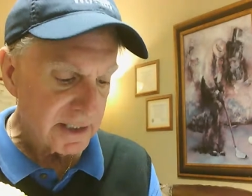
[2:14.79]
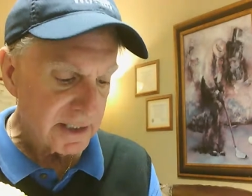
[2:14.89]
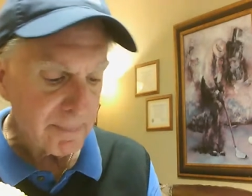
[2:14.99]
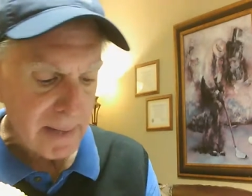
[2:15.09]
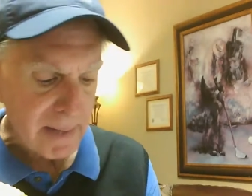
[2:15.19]

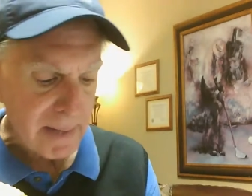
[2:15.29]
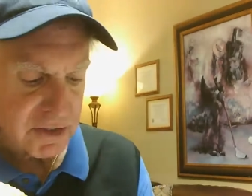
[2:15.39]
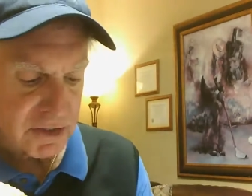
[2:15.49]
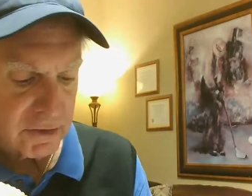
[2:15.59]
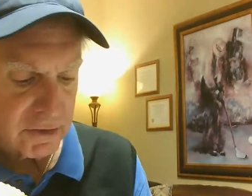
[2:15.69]
Some bats,
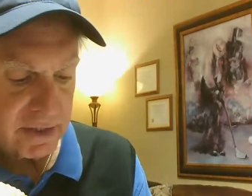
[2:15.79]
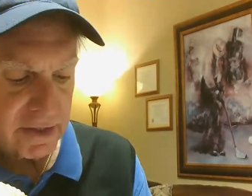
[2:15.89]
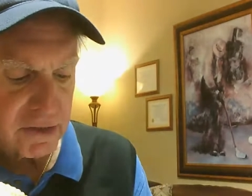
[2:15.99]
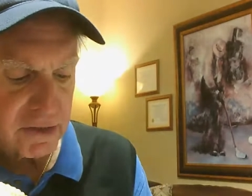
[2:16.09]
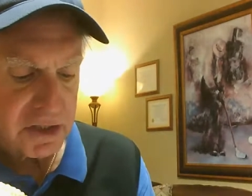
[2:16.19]
including
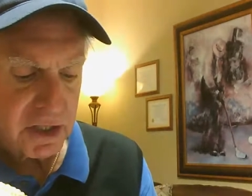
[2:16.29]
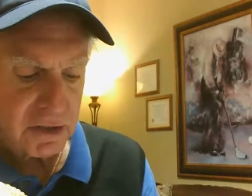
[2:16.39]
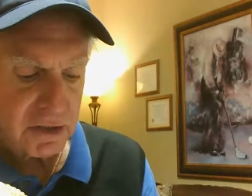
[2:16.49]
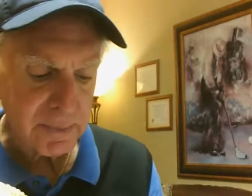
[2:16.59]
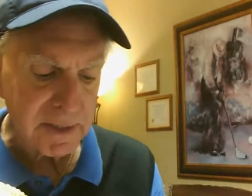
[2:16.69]
those
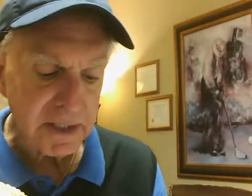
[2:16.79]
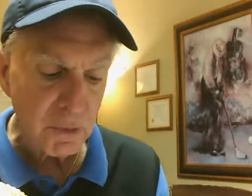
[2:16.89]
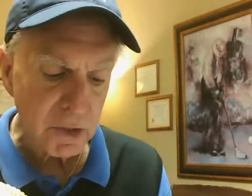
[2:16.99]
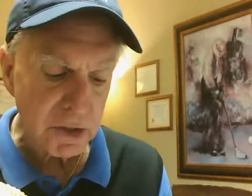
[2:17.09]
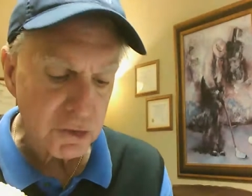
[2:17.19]
known to be the
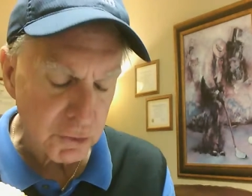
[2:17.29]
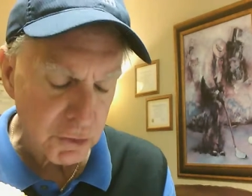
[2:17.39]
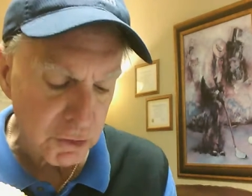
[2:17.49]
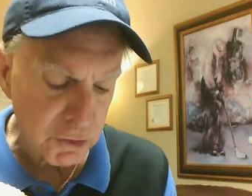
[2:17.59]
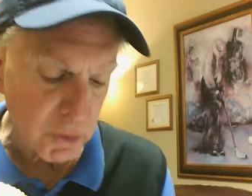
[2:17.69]
original
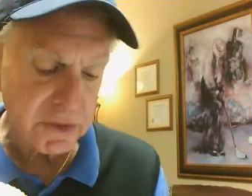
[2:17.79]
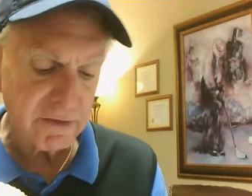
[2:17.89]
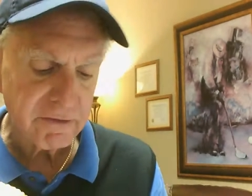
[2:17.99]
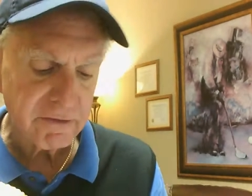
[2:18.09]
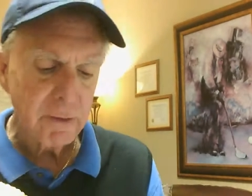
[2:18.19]
source
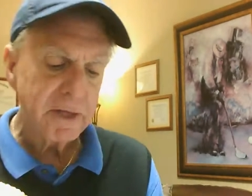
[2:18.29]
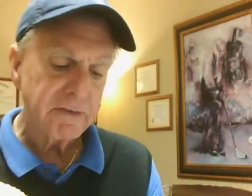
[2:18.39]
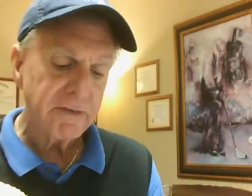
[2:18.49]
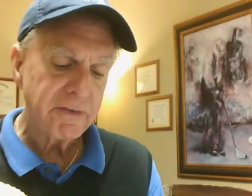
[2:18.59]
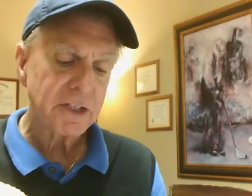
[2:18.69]
of human
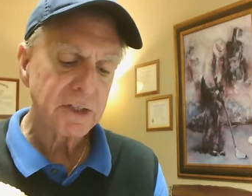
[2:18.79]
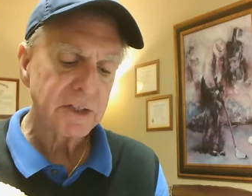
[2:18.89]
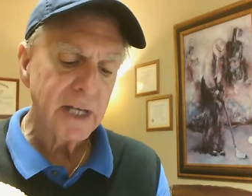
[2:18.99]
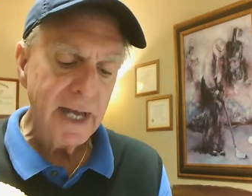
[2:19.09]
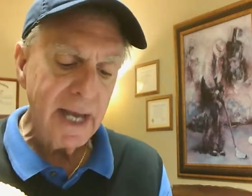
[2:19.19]
infections,
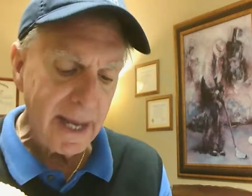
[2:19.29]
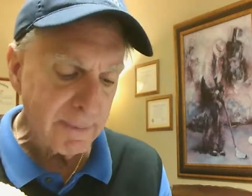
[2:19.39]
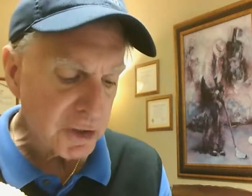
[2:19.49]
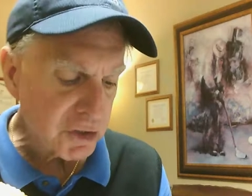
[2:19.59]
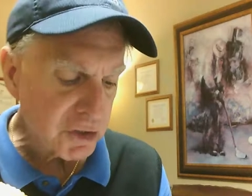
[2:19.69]
have
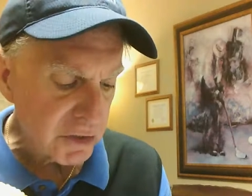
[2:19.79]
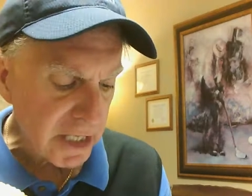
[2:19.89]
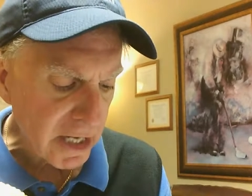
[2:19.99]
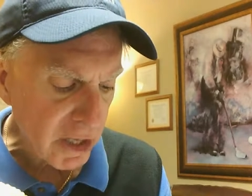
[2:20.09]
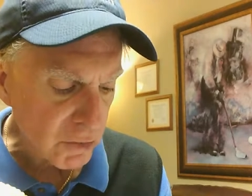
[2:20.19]
been shown to
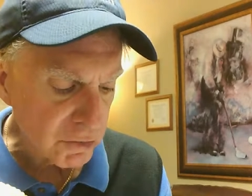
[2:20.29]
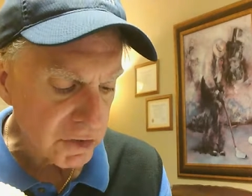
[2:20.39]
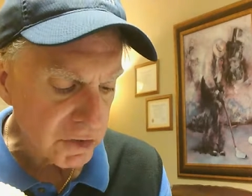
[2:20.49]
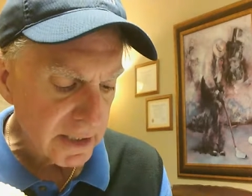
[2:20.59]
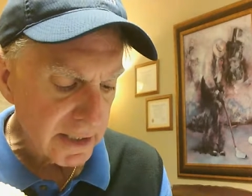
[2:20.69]
host
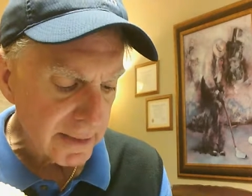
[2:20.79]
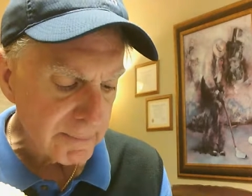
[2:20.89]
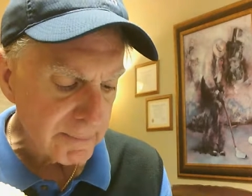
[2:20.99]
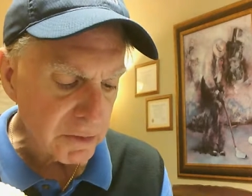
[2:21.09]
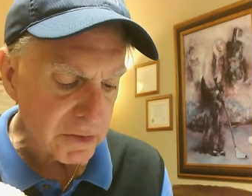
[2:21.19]

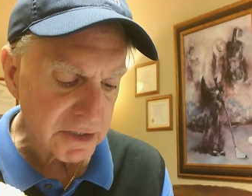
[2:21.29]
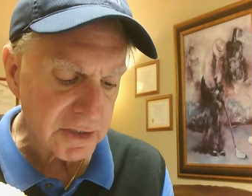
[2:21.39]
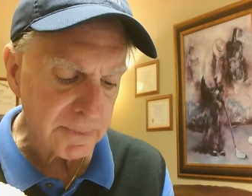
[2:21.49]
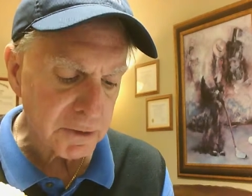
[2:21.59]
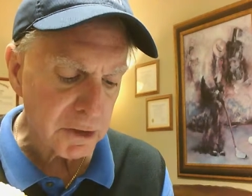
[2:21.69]
immune
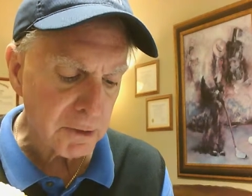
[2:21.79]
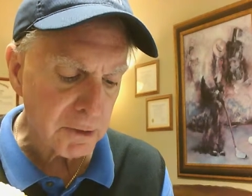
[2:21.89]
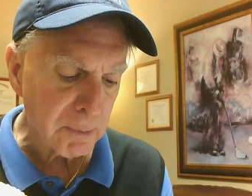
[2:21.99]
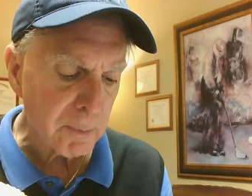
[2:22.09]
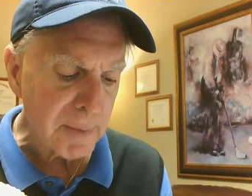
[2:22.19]
systems that are
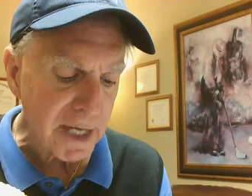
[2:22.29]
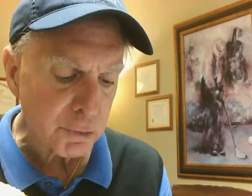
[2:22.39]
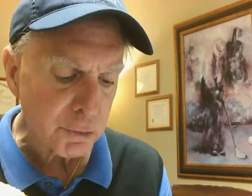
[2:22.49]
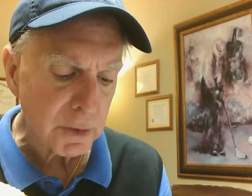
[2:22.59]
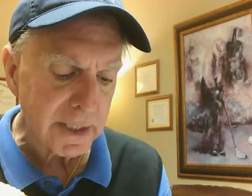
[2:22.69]

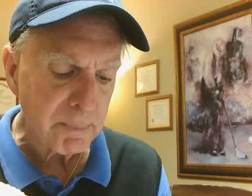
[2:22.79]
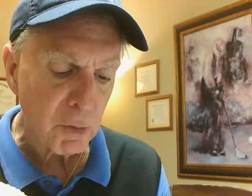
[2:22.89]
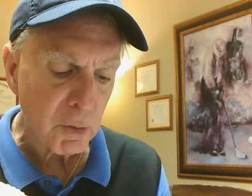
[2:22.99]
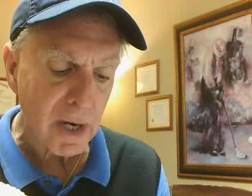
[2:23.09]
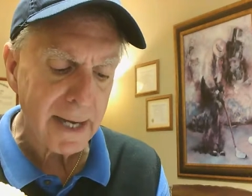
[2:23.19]
perpetually
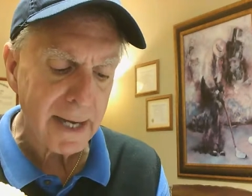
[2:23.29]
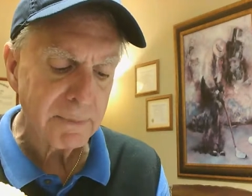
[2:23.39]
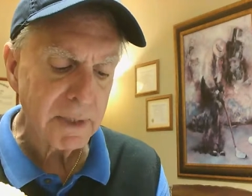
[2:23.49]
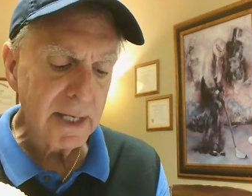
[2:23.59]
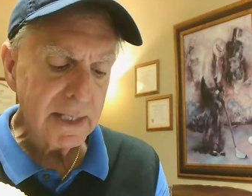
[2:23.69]
primed
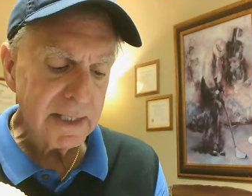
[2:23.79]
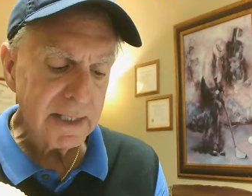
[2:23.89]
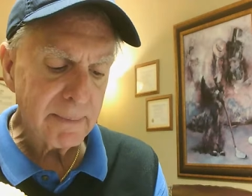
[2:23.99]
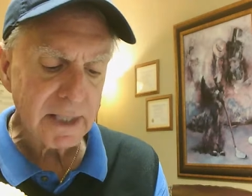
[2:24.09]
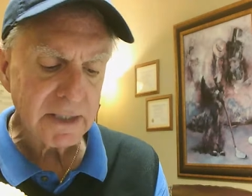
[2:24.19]
to
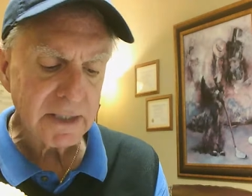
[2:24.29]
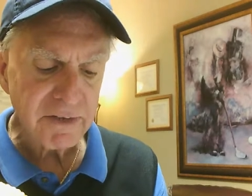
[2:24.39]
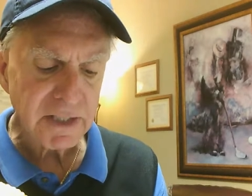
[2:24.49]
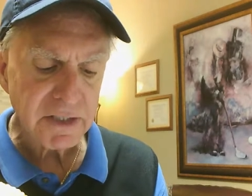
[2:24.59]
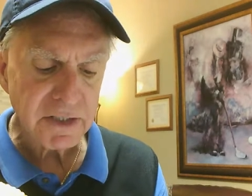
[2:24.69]
mount
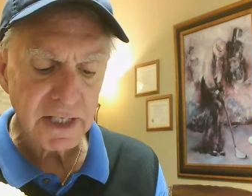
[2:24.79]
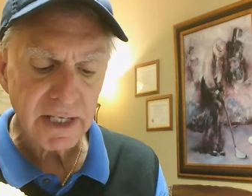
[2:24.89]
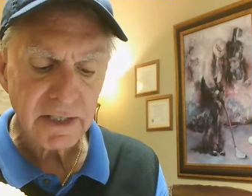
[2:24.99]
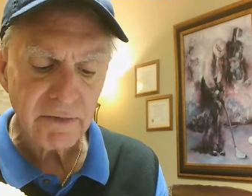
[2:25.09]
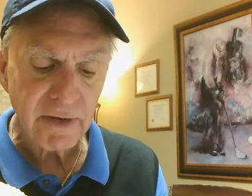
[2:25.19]
defenses
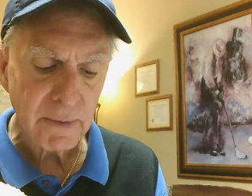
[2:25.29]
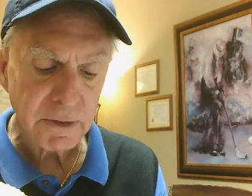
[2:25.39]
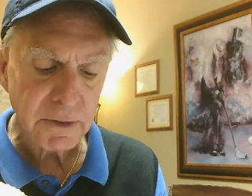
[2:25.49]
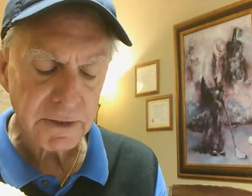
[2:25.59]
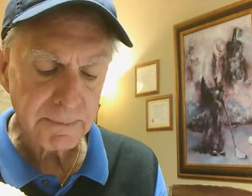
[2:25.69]
against viruses.